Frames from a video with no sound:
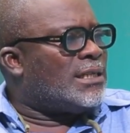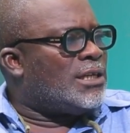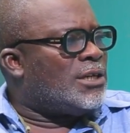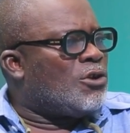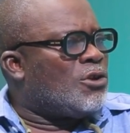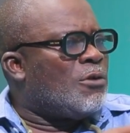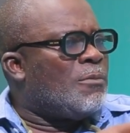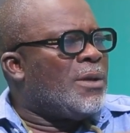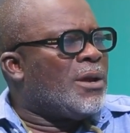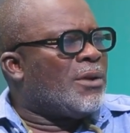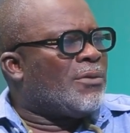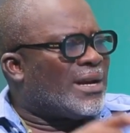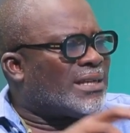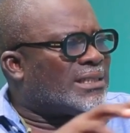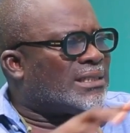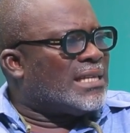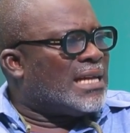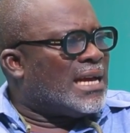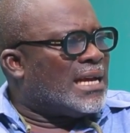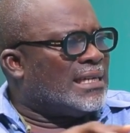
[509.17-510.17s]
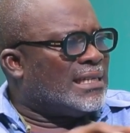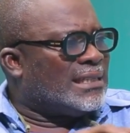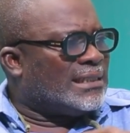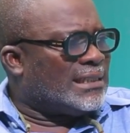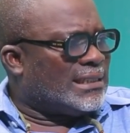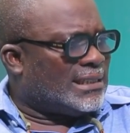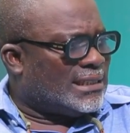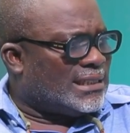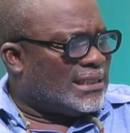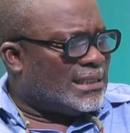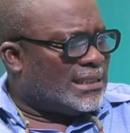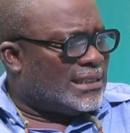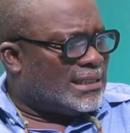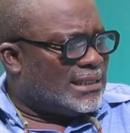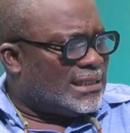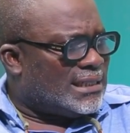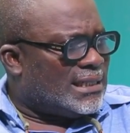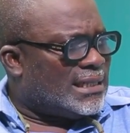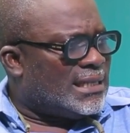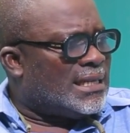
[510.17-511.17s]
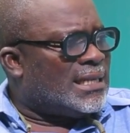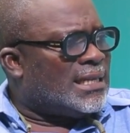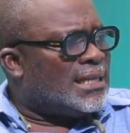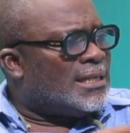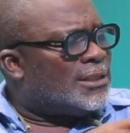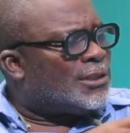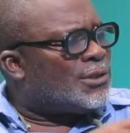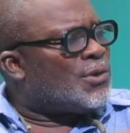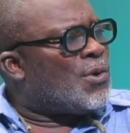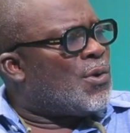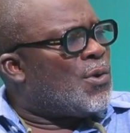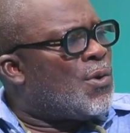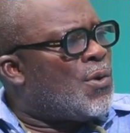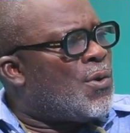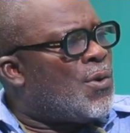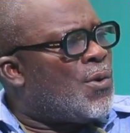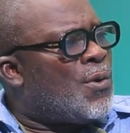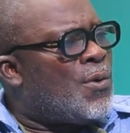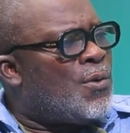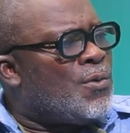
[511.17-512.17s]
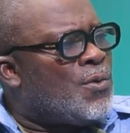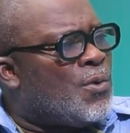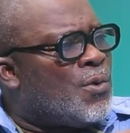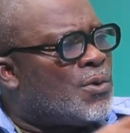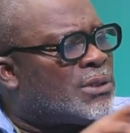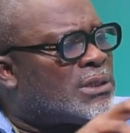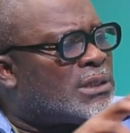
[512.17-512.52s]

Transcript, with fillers: you don't make rational decisions. So those